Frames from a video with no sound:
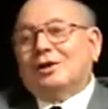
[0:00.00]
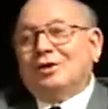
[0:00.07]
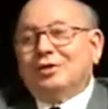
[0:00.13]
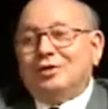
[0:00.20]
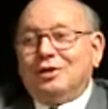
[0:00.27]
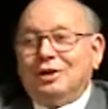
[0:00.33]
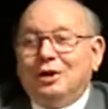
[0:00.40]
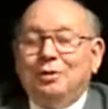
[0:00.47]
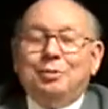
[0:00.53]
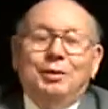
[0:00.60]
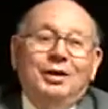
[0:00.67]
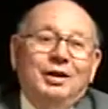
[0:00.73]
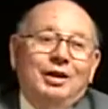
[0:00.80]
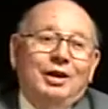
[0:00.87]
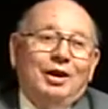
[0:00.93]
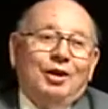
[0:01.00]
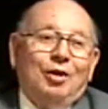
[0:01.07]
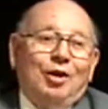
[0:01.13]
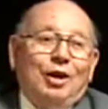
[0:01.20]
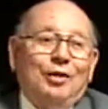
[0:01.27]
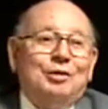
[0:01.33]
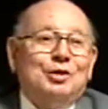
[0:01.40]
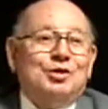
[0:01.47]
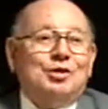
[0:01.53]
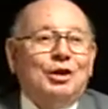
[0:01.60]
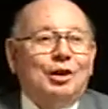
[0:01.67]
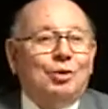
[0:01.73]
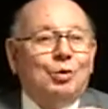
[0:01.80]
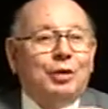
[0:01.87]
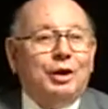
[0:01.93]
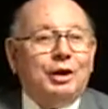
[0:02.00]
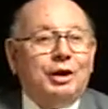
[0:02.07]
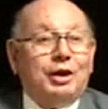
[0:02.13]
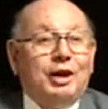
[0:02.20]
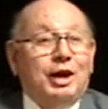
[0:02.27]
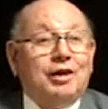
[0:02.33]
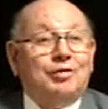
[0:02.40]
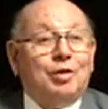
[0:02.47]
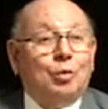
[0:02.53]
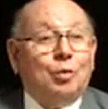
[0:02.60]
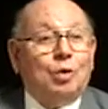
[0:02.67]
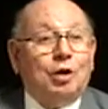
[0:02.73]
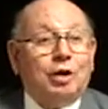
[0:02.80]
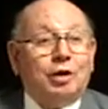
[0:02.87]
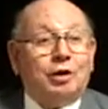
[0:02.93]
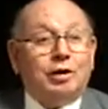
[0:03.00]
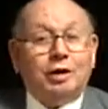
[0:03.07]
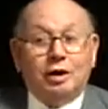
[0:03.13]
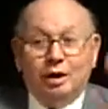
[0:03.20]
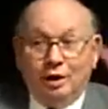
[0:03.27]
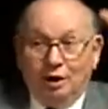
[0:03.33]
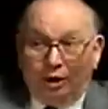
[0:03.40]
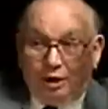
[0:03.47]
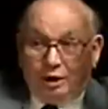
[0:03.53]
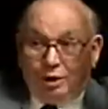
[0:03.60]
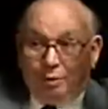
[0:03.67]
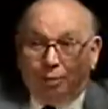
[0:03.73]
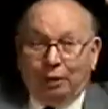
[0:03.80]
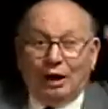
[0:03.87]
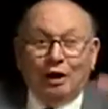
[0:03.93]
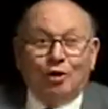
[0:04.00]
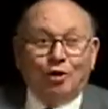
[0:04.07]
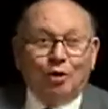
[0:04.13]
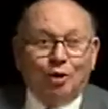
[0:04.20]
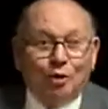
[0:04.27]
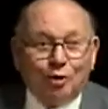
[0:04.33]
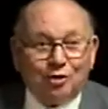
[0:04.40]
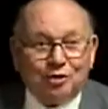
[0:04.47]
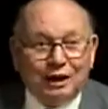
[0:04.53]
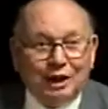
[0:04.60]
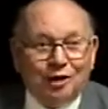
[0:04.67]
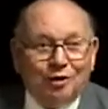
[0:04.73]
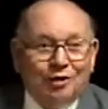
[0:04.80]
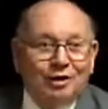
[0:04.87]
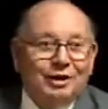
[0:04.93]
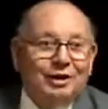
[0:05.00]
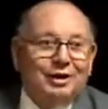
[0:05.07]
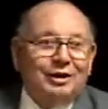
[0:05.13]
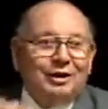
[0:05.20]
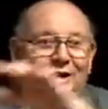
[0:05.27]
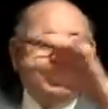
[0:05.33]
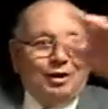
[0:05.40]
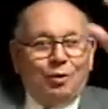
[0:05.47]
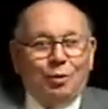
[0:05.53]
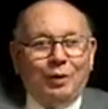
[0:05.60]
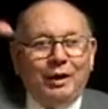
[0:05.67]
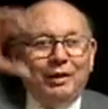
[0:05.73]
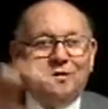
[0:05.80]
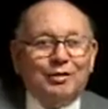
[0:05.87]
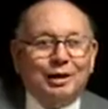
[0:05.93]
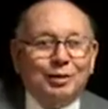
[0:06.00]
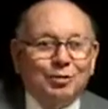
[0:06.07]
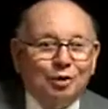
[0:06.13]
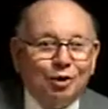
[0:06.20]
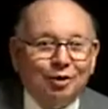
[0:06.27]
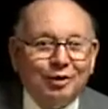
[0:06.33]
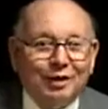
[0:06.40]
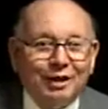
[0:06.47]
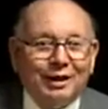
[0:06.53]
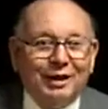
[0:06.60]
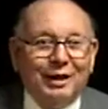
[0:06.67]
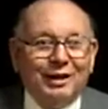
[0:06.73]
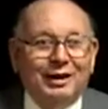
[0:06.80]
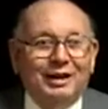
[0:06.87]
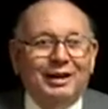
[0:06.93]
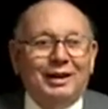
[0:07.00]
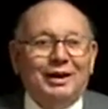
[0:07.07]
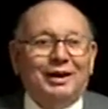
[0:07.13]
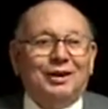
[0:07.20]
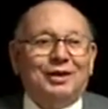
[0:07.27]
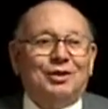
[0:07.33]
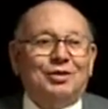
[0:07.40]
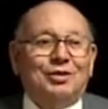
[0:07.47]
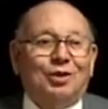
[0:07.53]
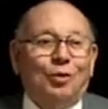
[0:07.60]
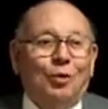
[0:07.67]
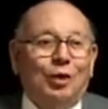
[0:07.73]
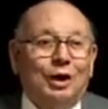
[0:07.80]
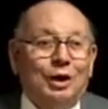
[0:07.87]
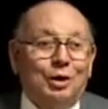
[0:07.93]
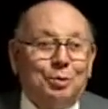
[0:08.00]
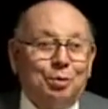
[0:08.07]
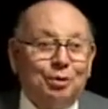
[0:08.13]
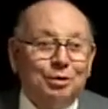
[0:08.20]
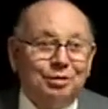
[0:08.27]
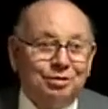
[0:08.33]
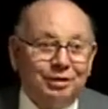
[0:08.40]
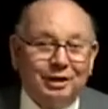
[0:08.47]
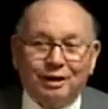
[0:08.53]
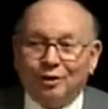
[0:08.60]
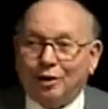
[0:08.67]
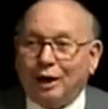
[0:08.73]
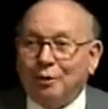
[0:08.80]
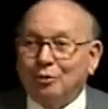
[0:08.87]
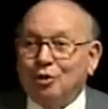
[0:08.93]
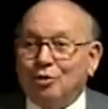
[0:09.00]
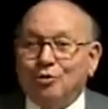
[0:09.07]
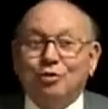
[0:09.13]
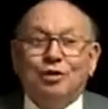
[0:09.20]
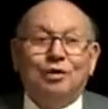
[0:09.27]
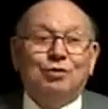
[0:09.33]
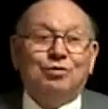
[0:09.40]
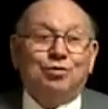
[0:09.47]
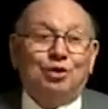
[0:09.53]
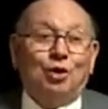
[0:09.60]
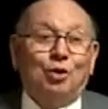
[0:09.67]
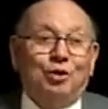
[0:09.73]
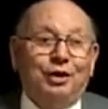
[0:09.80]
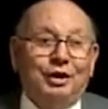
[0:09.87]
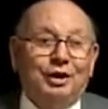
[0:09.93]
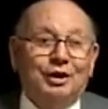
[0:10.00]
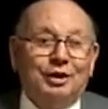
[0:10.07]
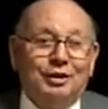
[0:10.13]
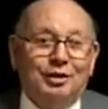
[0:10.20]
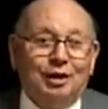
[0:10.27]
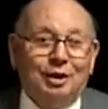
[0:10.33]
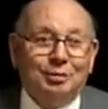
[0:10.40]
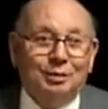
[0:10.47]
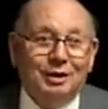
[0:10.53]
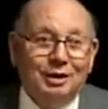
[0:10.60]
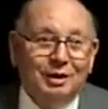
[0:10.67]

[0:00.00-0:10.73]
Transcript: to sleep, and all of a sudden we had heavy water, and the bow goes down, and a wave comes over, and this is a waterproof thing. I'm just floating in a tub